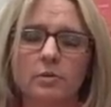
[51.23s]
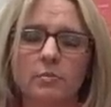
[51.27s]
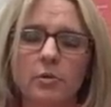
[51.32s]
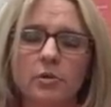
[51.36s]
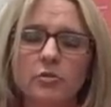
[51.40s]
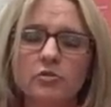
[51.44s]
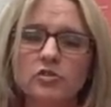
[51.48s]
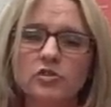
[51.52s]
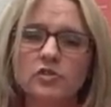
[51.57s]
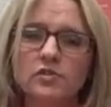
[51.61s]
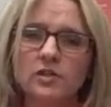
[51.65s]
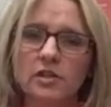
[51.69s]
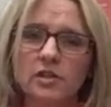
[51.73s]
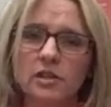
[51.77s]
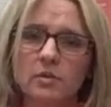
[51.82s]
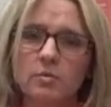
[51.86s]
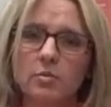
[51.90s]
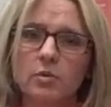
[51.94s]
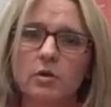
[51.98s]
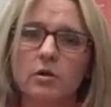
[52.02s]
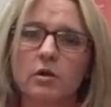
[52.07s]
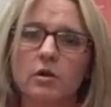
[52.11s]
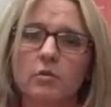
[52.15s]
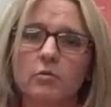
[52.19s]
purchase the
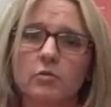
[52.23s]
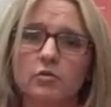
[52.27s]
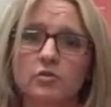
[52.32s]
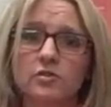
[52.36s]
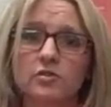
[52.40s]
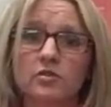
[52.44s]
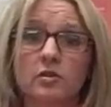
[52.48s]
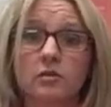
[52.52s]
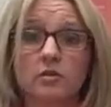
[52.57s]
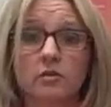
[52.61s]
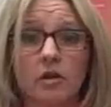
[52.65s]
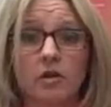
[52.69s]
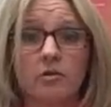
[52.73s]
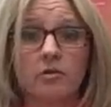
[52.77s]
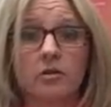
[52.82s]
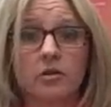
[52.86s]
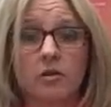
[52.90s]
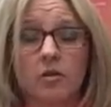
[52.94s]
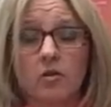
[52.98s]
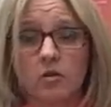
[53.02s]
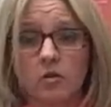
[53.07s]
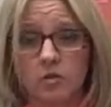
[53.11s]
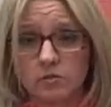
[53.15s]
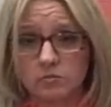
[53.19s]
ebook, we're just going to load it
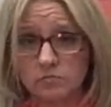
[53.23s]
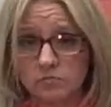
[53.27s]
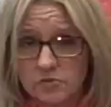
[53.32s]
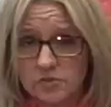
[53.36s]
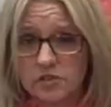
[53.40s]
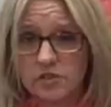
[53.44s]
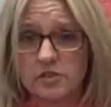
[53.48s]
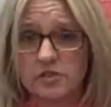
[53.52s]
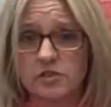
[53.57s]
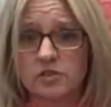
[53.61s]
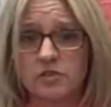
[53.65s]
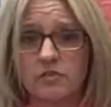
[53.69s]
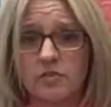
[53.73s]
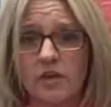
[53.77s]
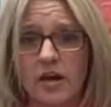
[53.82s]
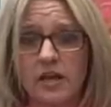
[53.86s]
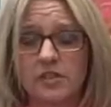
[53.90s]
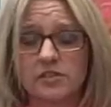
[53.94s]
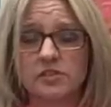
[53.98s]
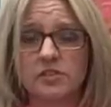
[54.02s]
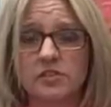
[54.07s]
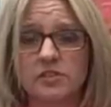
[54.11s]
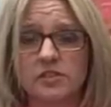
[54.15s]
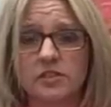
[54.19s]
on 6
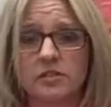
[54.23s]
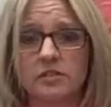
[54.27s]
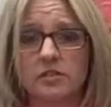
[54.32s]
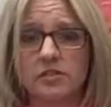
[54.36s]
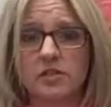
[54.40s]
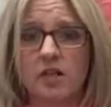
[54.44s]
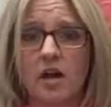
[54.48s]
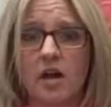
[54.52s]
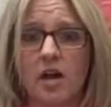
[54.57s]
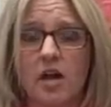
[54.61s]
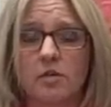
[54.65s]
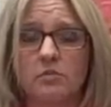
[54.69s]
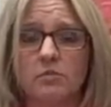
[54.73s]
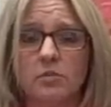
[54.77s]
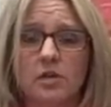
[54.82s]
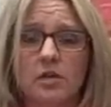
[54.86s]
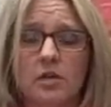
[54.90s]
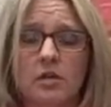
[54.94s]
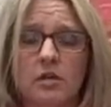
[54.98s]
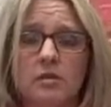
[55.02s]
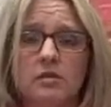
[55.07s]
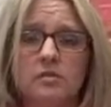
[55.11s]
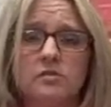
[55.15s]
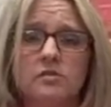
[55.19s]
devices at a time.
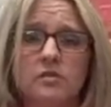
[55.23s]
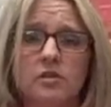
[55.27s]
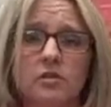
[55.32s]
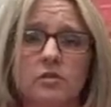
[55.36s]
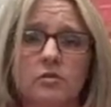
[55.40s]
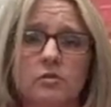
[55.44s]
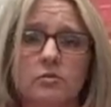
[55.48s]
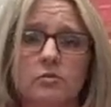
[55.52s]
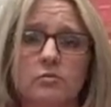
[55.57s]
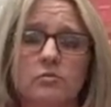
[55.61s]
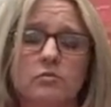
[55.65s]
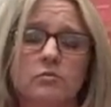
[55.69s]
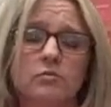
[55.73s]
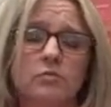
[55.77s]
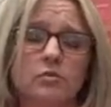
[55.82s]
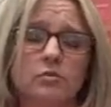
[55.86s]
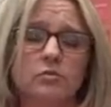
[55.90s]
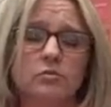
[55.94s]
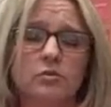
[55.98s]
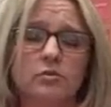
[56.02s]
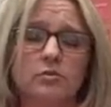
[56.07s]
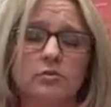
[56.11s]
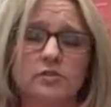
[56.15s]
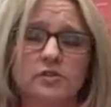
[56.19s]
So
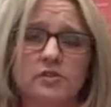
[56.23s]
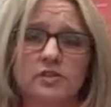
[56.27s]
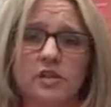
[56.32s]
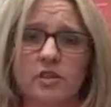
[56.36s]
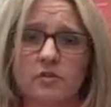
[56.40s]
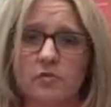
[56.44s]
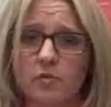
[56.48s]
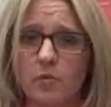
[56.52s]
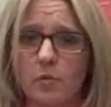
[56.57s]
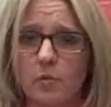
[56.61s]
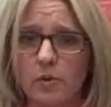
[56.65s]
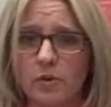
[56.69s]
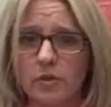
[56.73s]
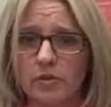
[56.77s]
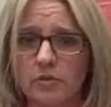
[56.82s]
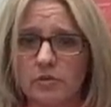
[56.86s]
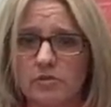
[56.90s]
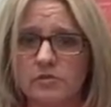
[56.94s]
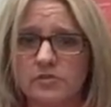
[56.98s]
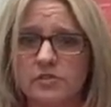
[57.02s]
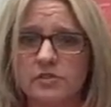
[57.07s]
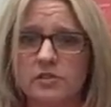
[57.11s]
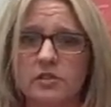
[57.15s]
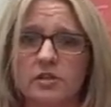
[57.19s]
we'll do a set for 1
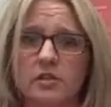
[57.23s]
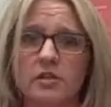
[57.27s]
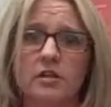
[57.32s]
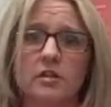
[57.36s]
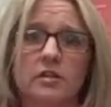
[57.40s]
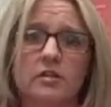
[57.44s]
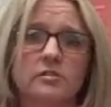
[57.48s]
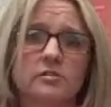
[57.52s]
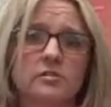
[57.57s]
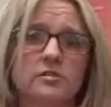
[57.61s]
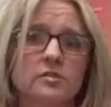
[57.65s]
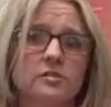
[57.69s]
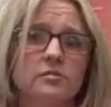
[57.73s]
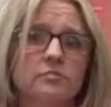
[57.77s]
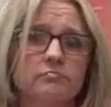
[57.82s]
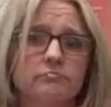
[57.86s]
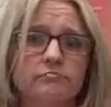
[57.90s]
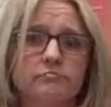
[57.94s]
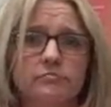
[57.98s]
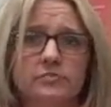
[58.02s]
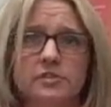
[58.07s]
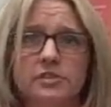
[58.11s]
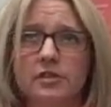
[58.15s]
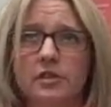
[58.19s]
through 6,
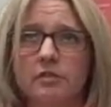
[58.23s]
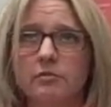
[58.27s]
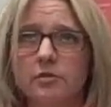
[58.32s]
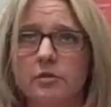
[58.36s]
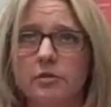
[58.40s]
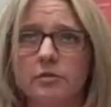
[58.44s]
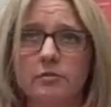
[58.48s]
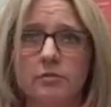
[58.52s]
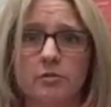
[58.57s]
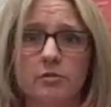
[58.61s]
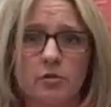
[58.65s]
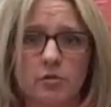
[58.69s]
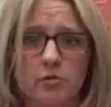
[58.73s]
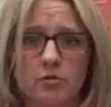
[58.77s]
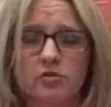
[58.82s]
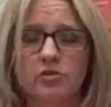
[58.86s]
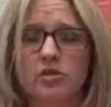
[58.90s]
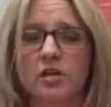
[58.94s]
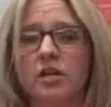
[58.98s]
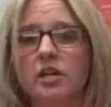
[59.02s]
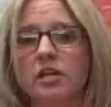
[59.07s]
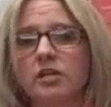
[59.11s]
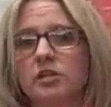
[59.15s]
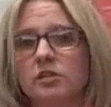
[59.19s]
7 through
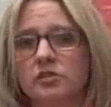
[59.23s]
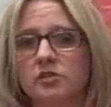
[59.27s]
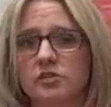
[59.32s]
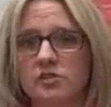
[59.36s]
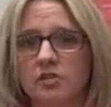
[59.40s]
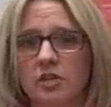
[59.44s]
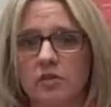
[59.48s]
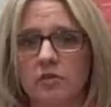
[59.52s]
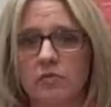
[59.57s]
13, and so